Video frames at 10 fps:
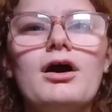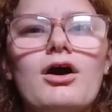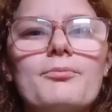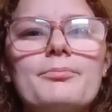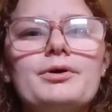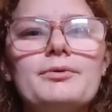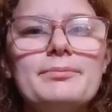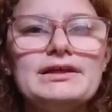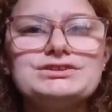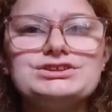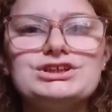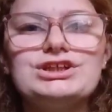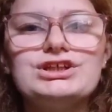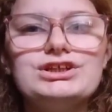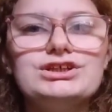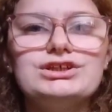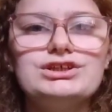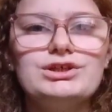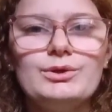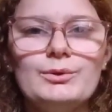I'll put a picture
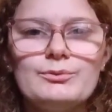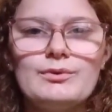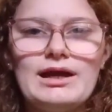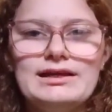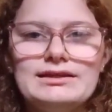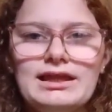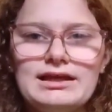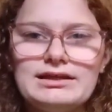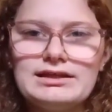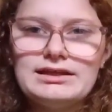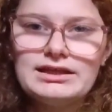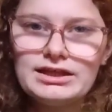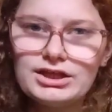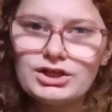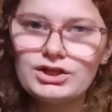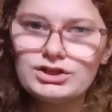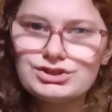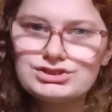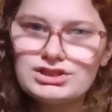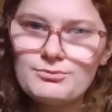right like here
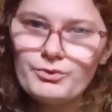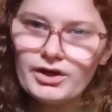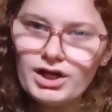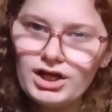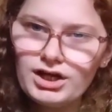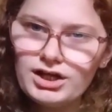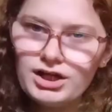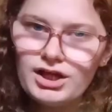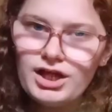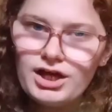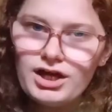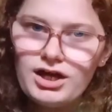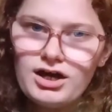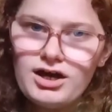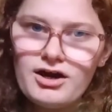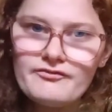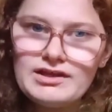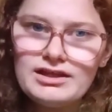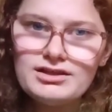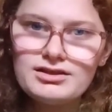somewhere of
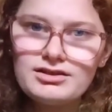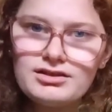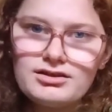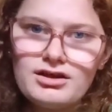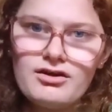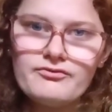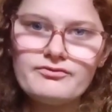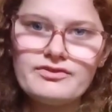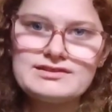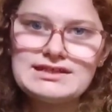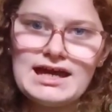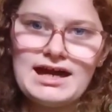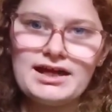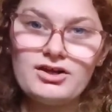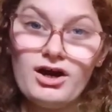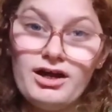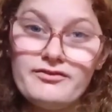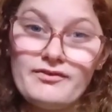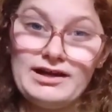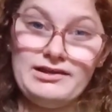it, of the set I got,
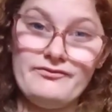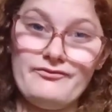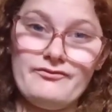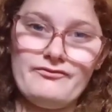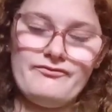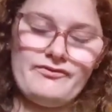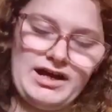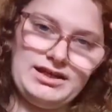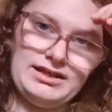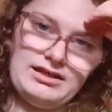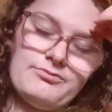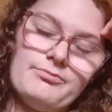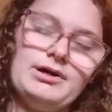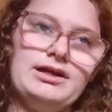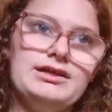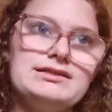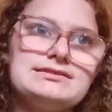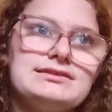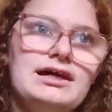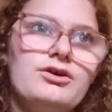if I can find it. But
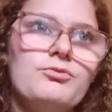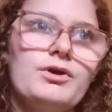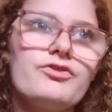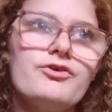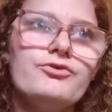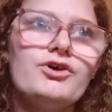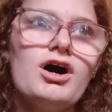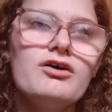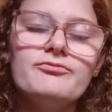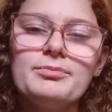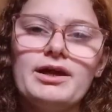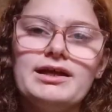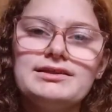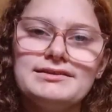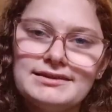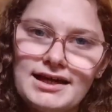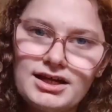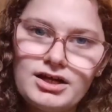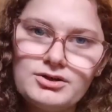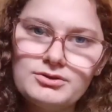it's like one of those off-brand
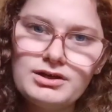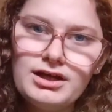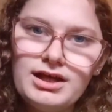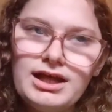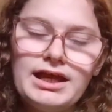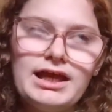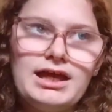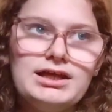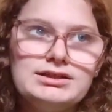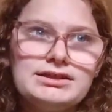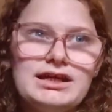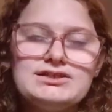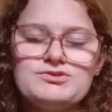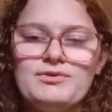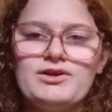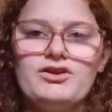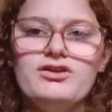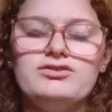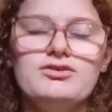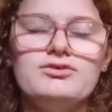Lego, and it's one
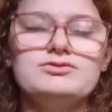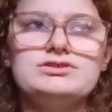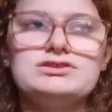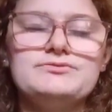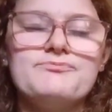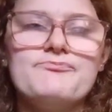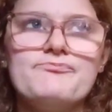of those